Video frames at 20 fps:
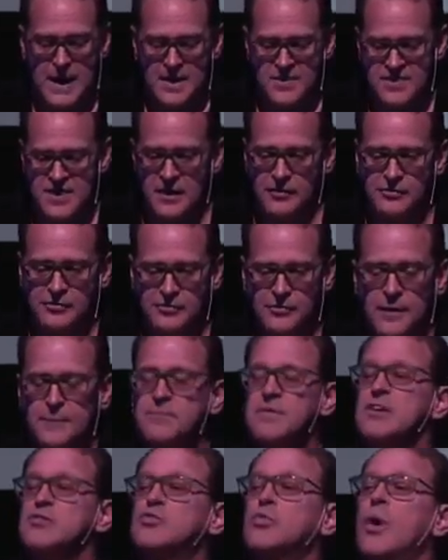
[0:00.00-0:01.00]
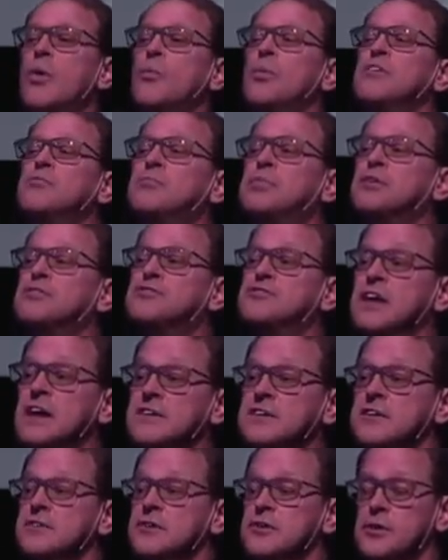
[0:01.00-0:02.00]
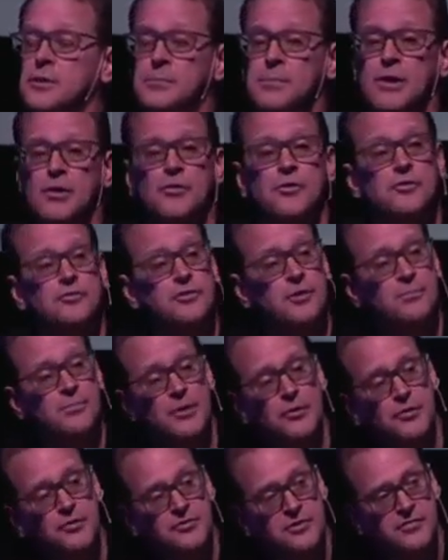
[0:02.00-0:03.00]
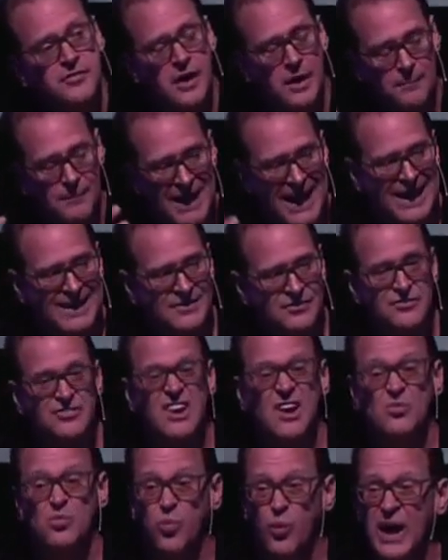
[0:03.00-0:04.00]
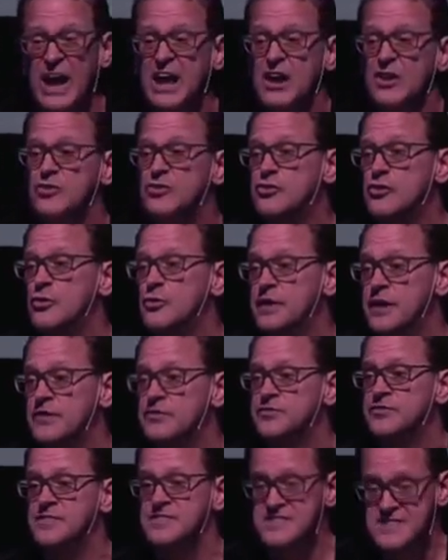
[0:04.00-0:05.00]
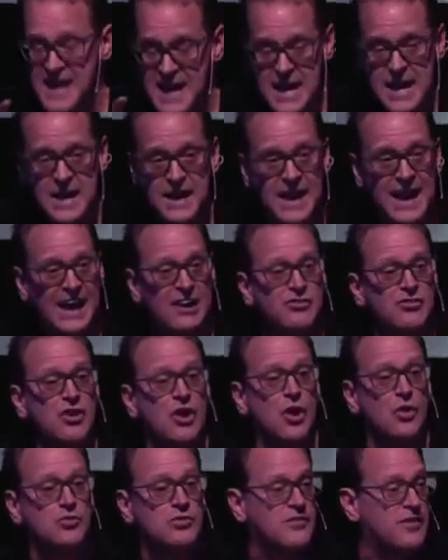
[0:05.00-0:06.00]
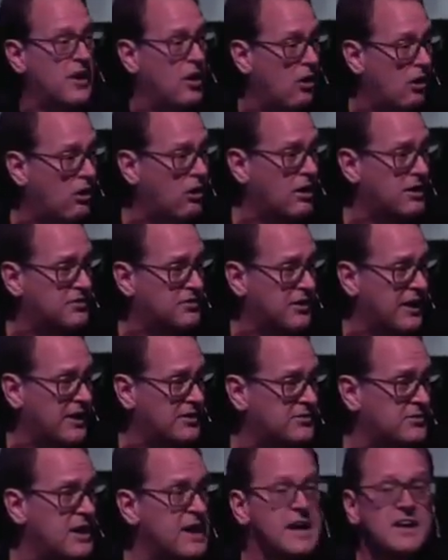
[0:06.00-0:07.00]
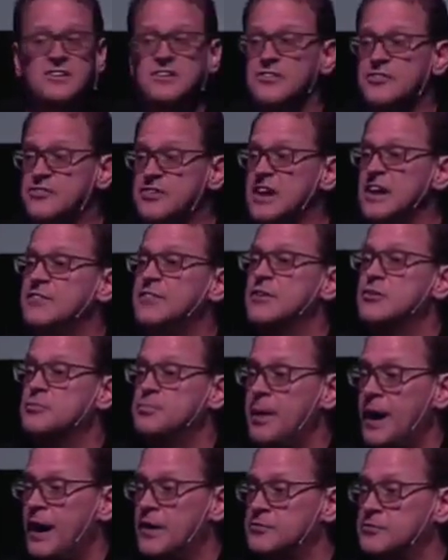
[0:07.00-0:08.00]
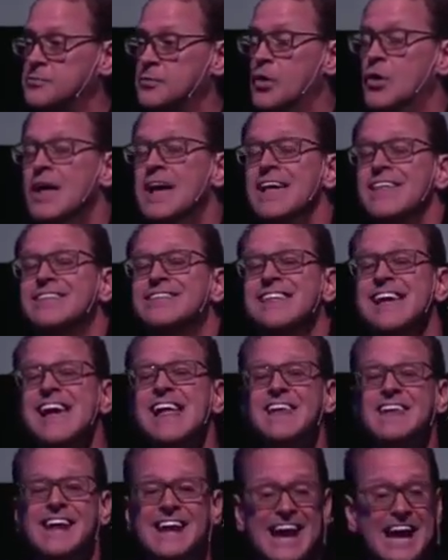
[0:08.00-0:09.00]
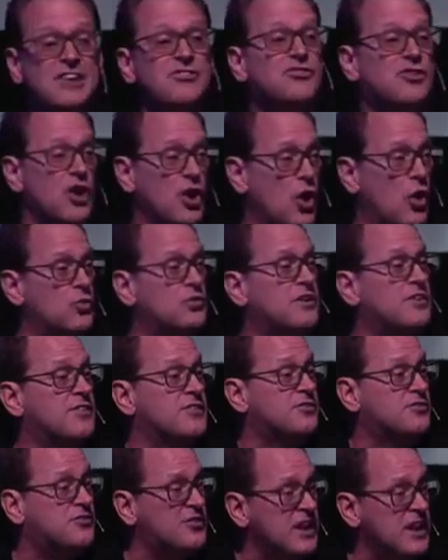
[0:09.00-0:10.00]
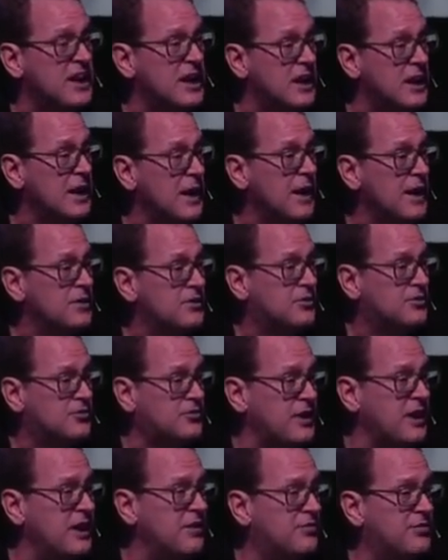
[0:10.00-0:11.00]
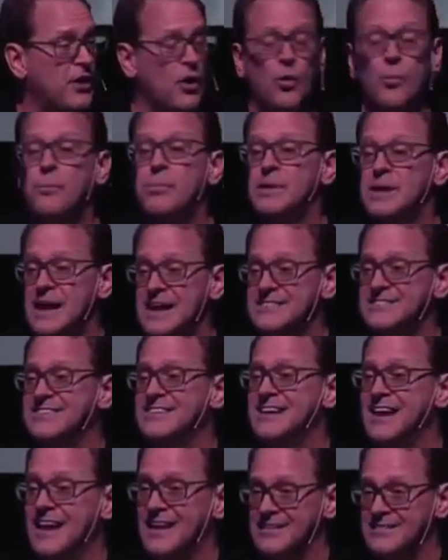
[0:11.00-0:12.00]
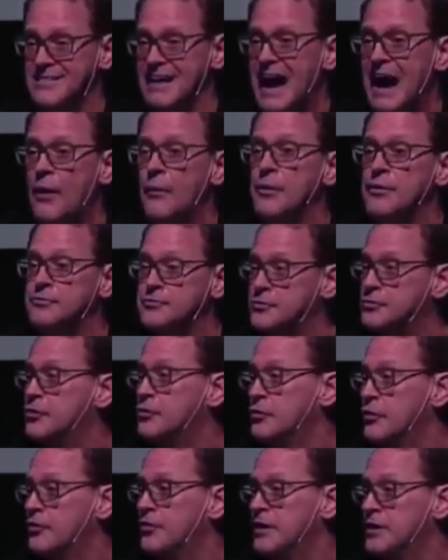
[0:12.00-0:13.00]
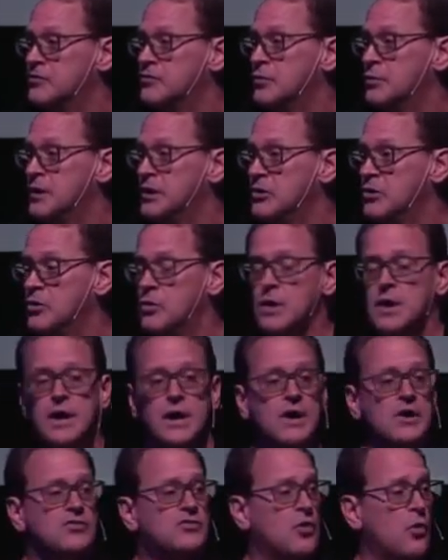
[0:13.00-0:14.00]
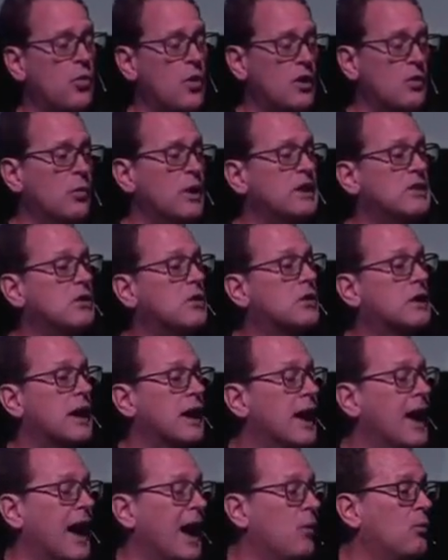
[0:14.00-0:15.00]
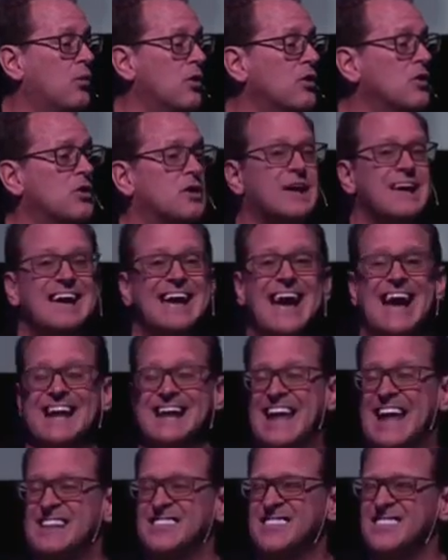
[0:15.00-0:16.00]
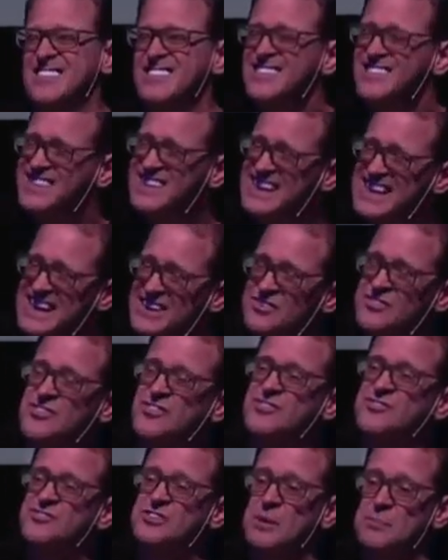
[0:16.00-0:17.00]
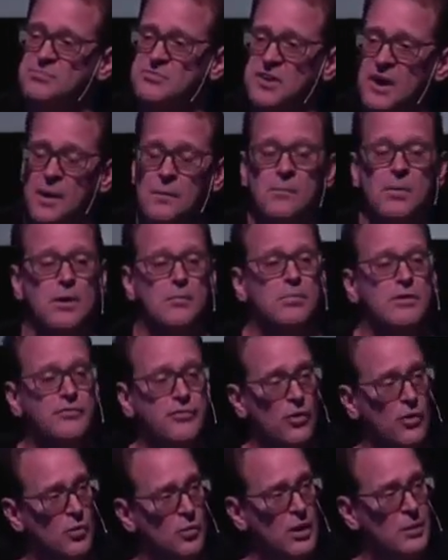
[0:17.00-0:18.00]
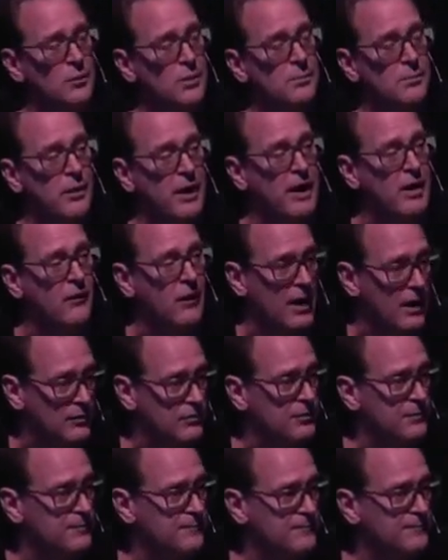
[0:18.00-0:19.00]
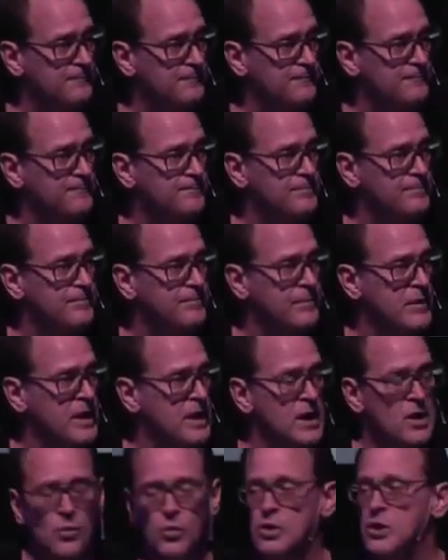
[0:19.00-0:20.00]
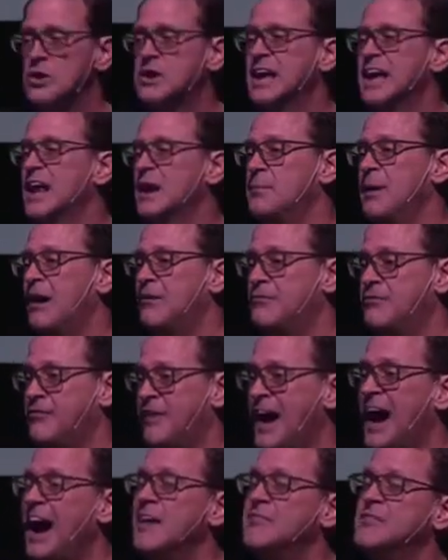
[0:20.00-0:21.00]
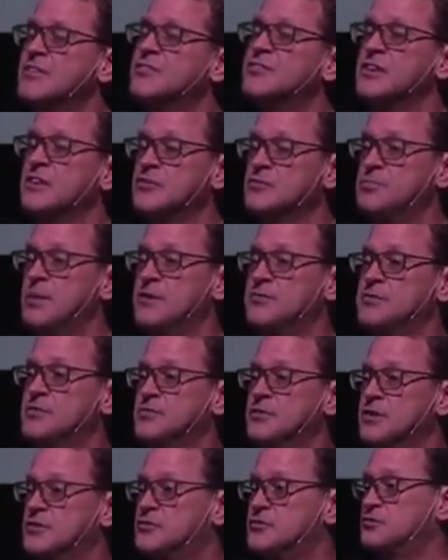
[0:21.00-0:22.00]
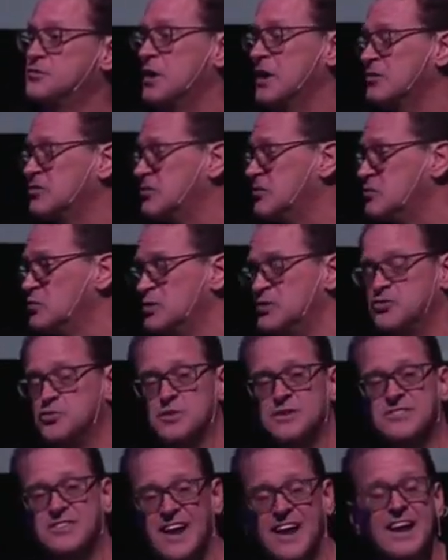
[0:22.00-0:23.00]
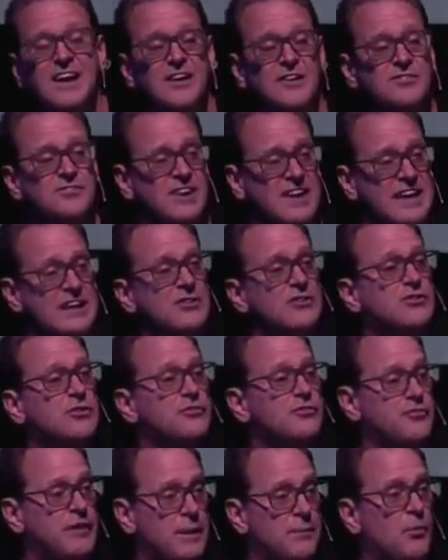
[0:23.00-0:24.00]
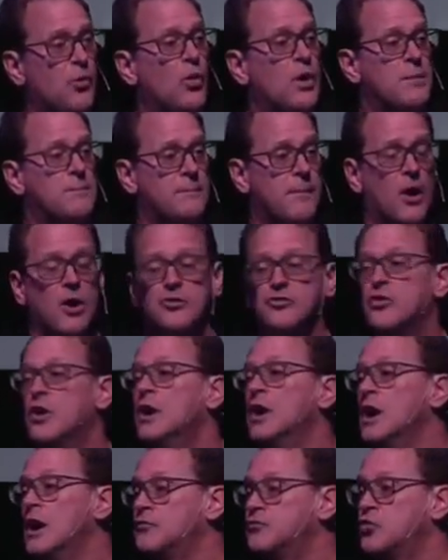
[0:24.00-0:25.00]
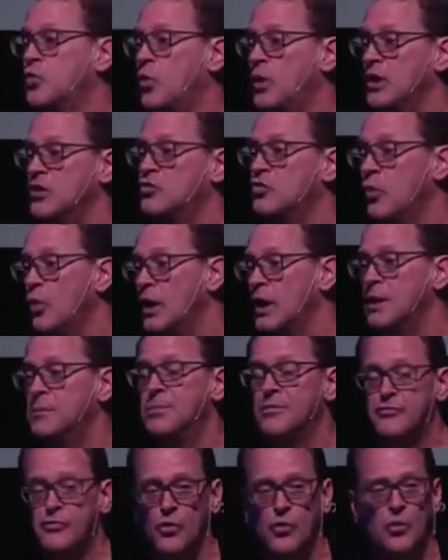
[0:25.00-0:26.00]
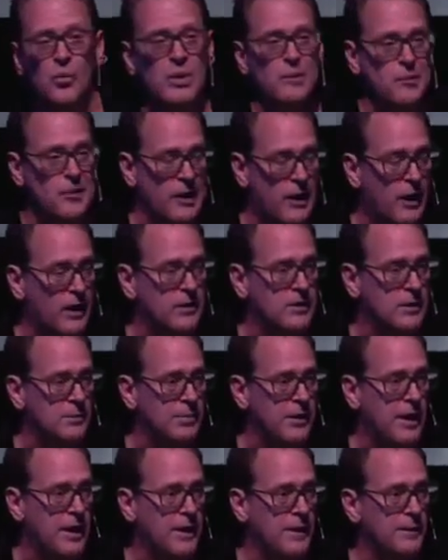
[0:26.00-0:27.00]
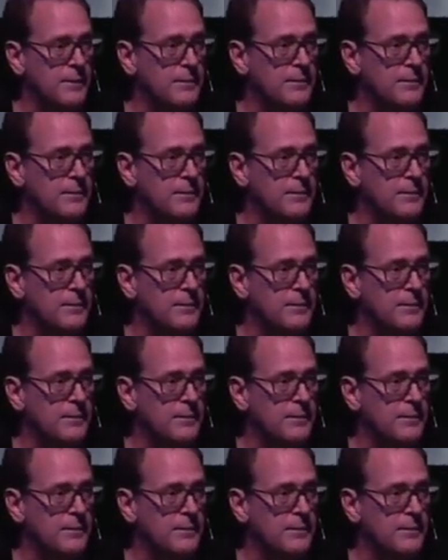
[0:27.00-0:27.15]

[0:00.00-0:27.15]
this is what we've presented to the builders. The builders have come back and said, we can do this. And then it has to go to the architects to see if it's possible. Then it has to go to the city to see if they'll bless it and allow us to do the things that we do. So what are we looking at? We're looking at least September before we would break ground. We're looking at about 5 to 6 months of construction, which would take us into February, March of 2020 before we would occupy.